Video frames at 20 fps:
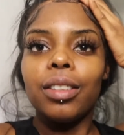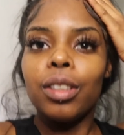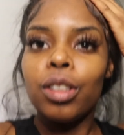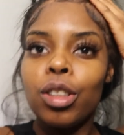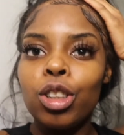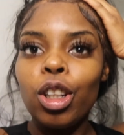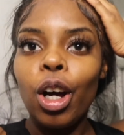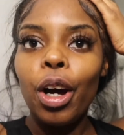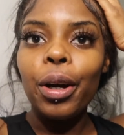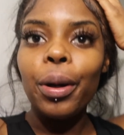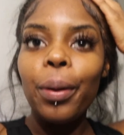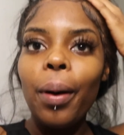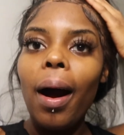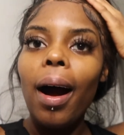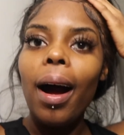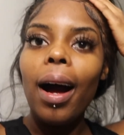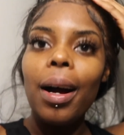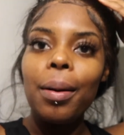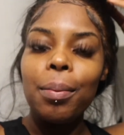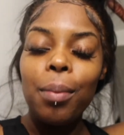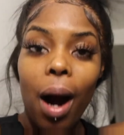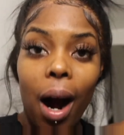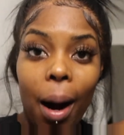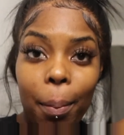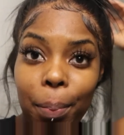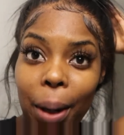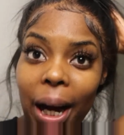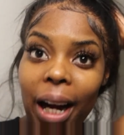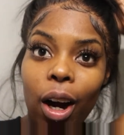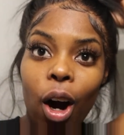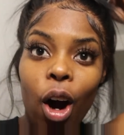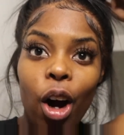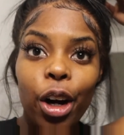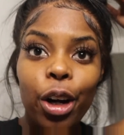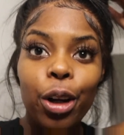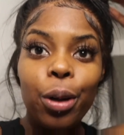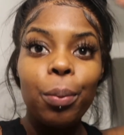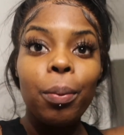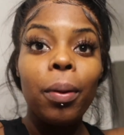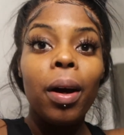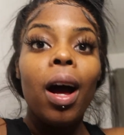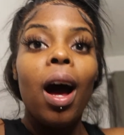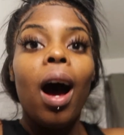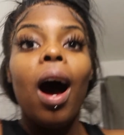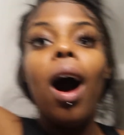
So I'm back home.